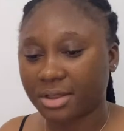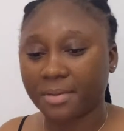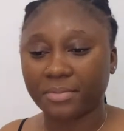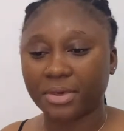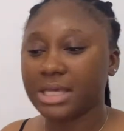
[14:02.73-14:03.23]
there
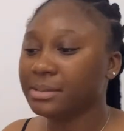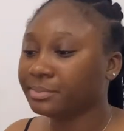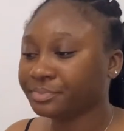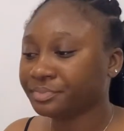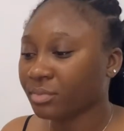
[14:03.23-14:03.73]
be
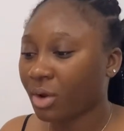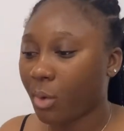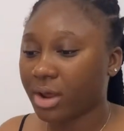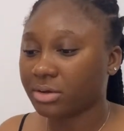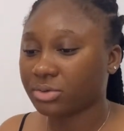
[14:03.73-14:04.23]

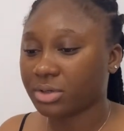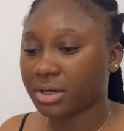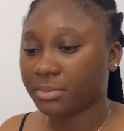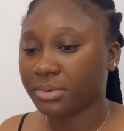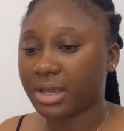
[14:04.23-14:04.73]
what else could
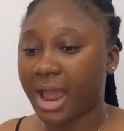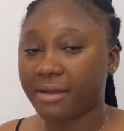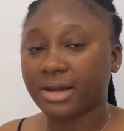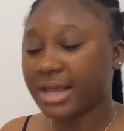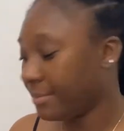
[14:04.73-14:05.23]
there be i
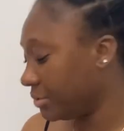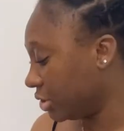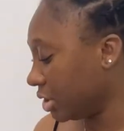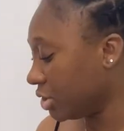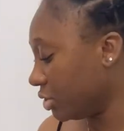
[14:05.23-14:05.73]
really
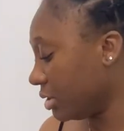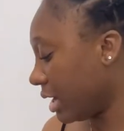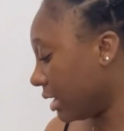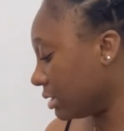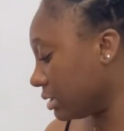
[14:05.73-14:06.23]
appreciate you
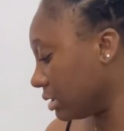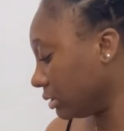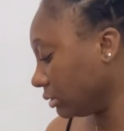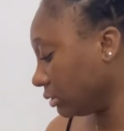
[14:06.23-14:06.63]
guys